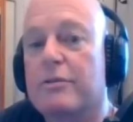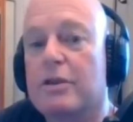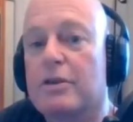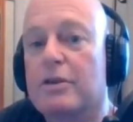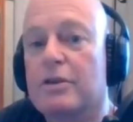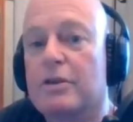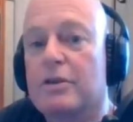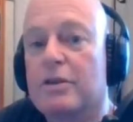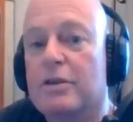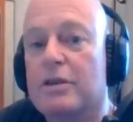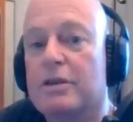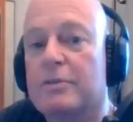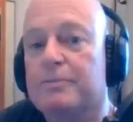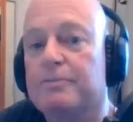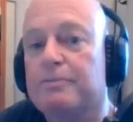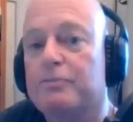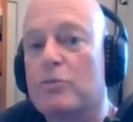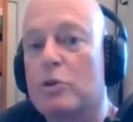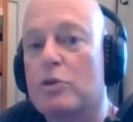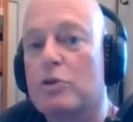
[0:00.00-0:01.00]
and
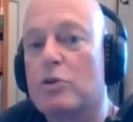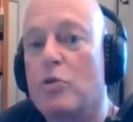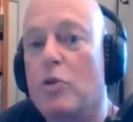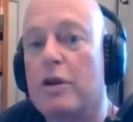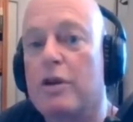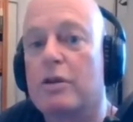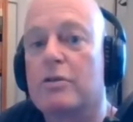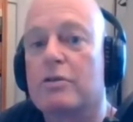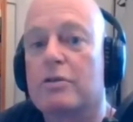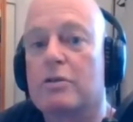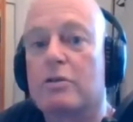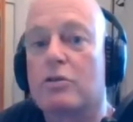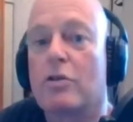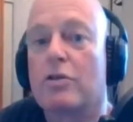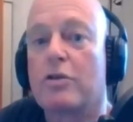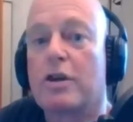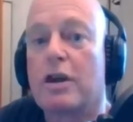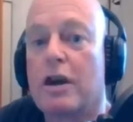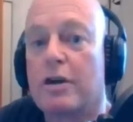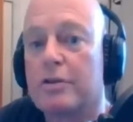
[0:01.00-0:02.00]
there's quite a
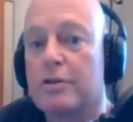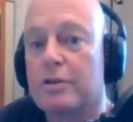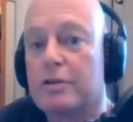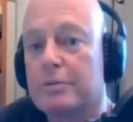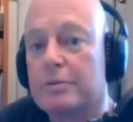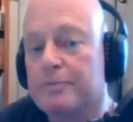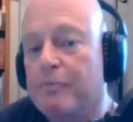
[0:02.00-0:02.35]
strong current.